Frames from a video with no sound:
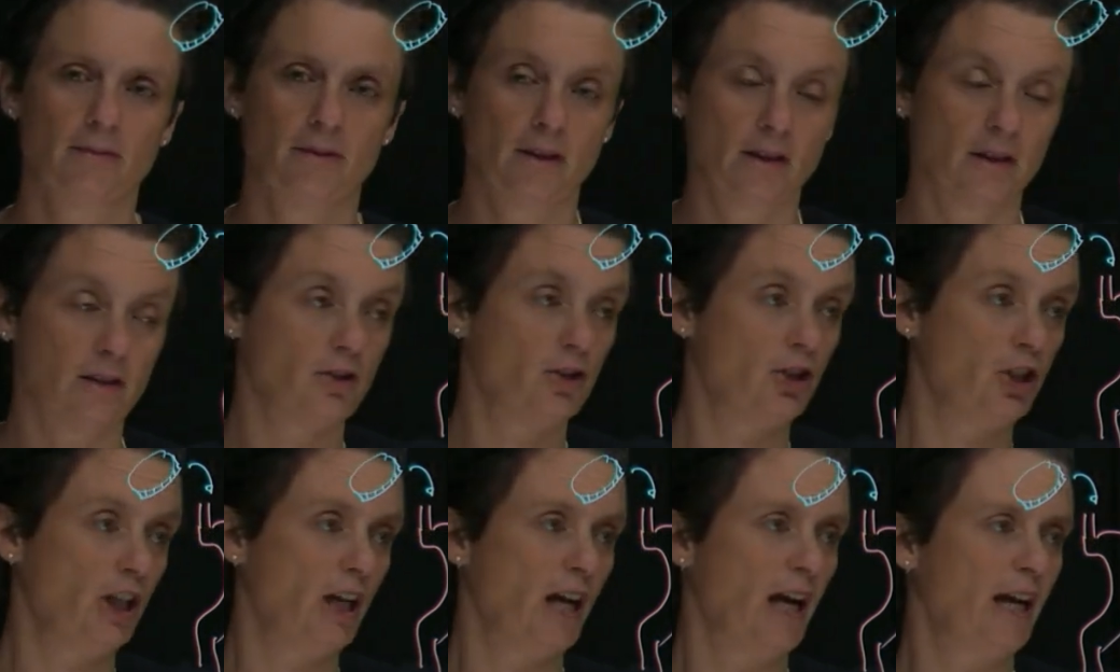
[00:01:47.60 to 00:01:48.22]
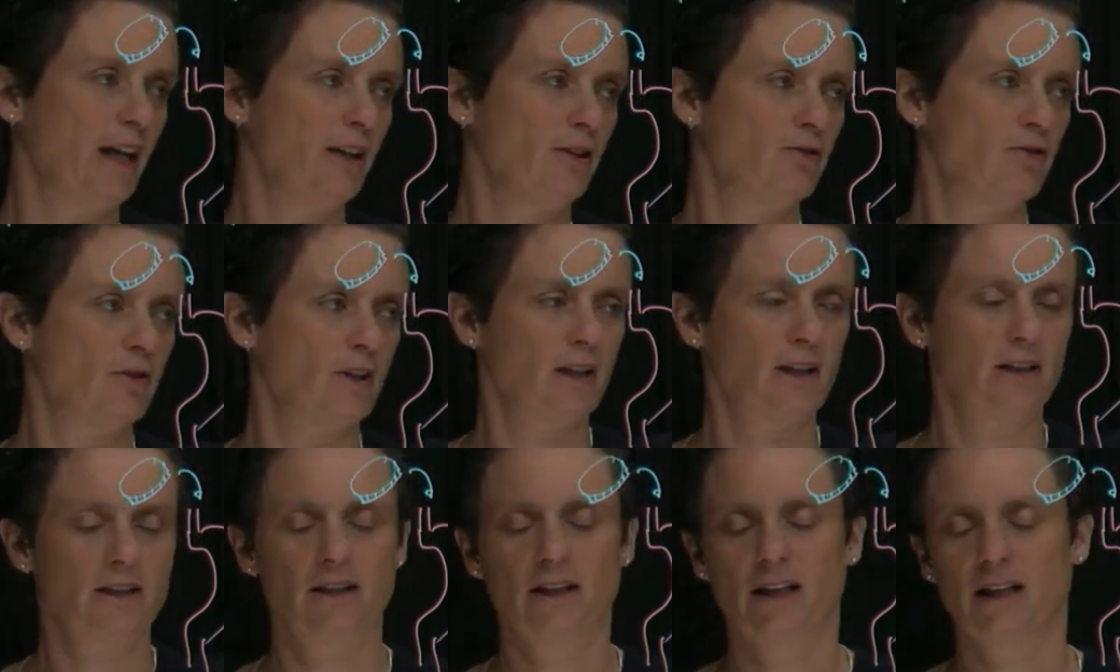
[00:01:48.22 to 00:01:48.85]
the GI
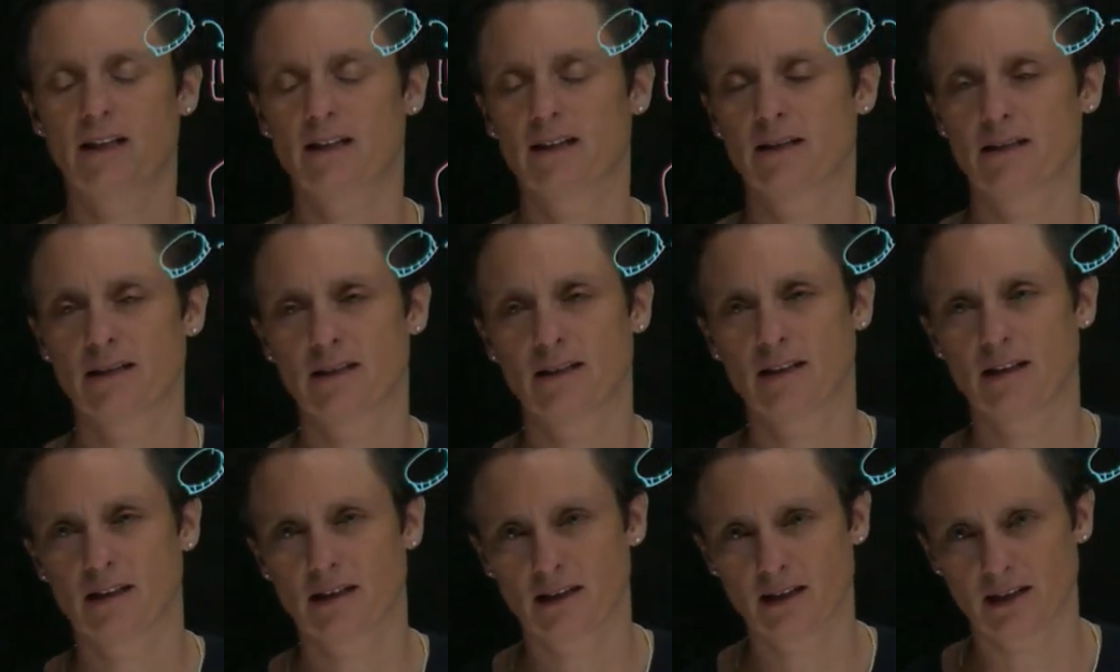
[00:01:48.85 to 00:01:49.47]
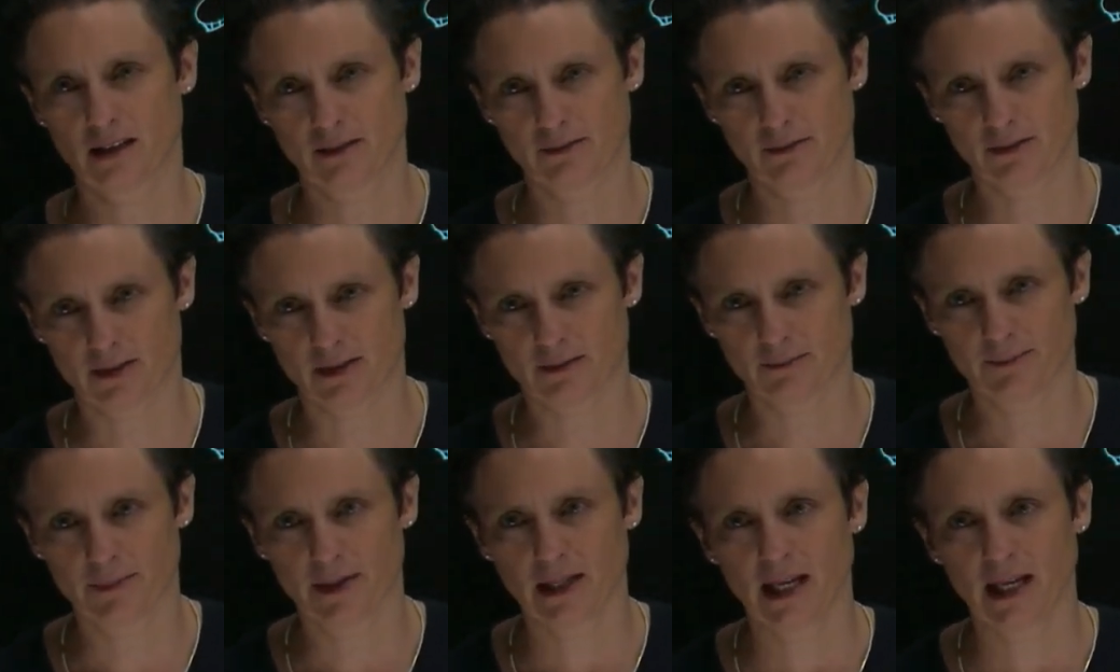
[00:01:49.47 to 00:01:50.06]
tract and the liver.